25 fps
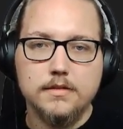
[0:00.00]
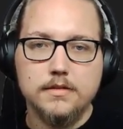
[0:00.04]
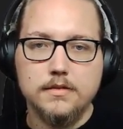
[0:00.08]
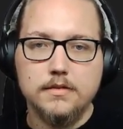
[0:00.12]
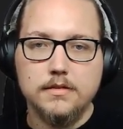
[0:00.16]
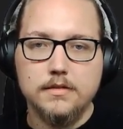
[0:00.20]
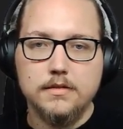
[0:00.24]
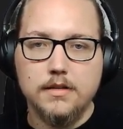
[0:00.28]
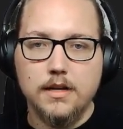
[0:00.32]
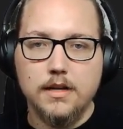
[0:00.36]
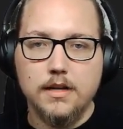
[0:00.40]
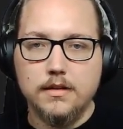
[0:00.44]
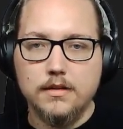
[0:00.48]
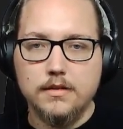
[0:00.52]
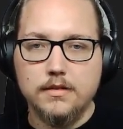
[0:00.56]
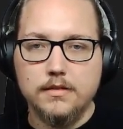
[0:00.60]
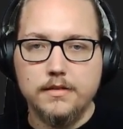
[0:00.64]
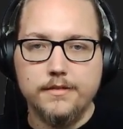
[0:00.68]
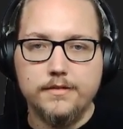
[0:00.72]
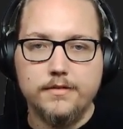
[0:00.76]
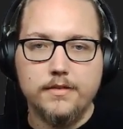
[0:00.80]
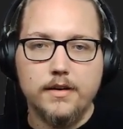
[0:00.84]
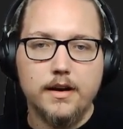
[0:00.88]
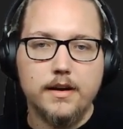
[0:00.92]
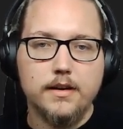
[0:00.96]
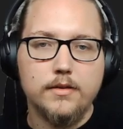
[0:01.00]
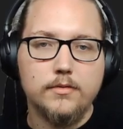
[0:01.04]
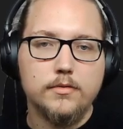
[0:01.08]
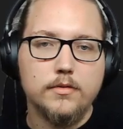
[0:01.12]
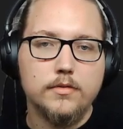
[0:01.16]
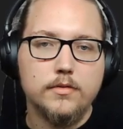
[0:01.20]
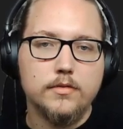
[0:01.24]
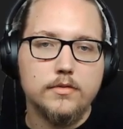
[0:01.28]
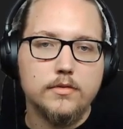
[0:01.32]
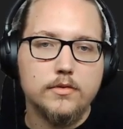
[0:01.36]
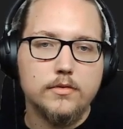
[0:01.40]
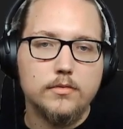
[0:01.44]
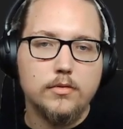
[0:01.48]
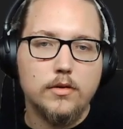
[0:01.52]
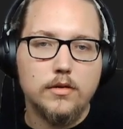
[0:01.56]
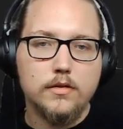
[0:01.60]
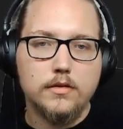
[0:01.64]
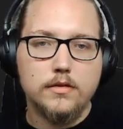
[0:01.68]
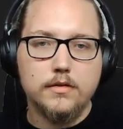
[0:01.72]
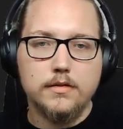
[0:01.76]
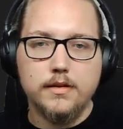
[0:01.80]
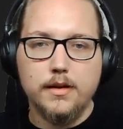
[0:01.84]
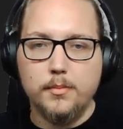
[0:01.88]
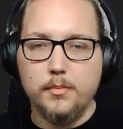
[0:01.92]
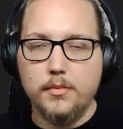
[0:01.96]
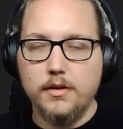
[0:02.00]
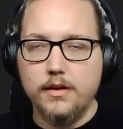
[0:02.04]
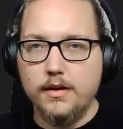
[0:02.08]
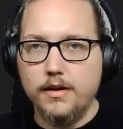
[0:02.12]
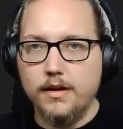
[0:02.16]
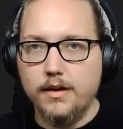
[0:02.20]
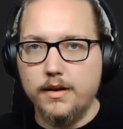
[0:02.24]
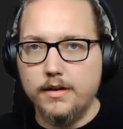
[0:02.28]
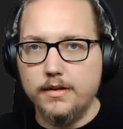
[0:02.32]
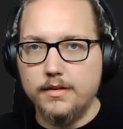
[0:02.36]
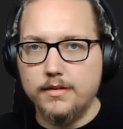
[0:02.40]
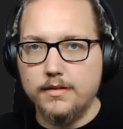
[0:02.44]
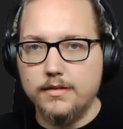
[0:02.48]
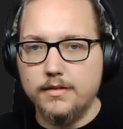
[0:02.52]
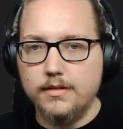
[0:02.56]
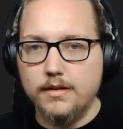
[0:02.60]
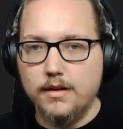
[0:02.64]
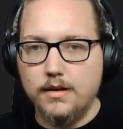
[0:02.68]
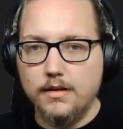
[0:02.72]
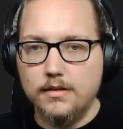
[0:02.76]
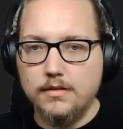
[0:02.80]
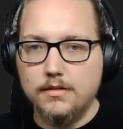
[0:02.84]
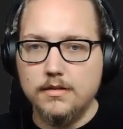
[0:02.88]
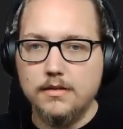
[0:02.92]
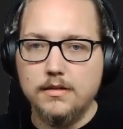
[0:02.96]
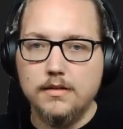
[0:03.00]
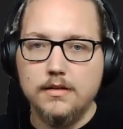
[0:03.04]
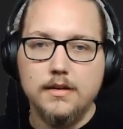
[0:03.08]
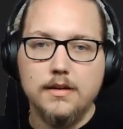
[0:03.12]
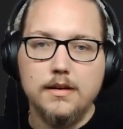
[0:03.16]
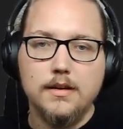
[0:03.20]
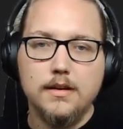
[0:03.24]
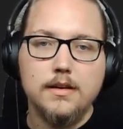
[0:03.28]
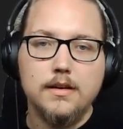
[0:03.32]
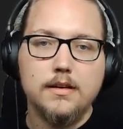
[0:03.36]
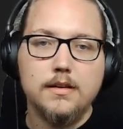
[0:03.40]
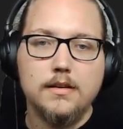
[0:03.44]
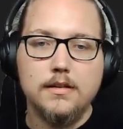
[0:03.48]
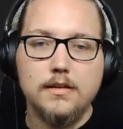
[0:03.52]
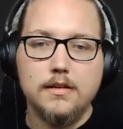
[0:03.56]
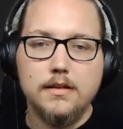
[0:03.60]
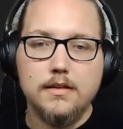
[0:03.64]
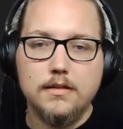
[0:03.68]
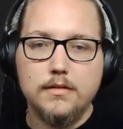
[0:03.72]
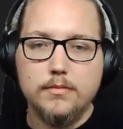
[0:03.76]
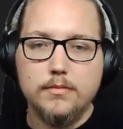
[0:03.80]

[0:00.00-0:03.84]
that is defined with scroll snap align start. This